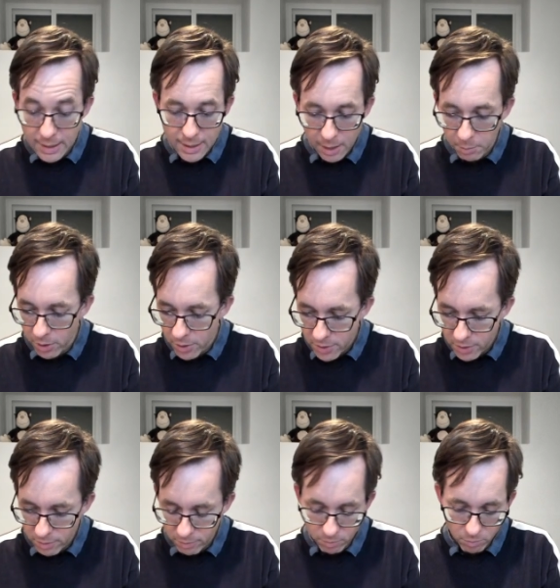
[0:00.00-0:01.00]
neighbors.
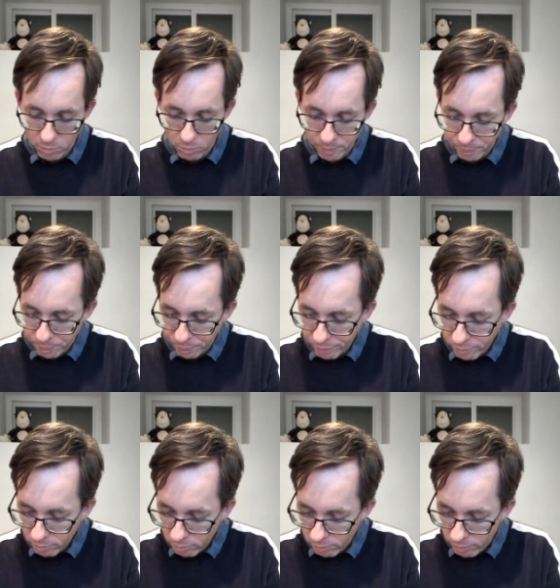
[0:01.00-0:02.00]

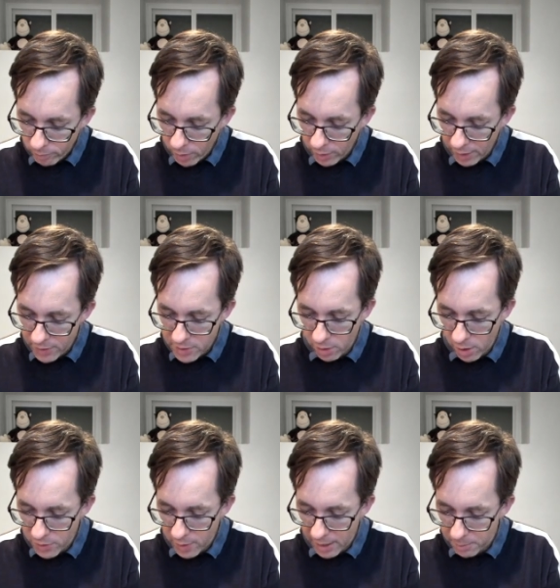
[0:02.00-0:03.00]
Okay, these are
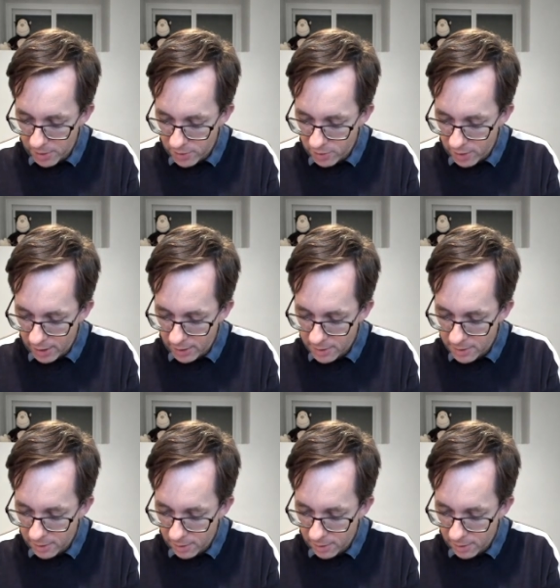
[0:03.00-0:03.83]
also n-bit strings.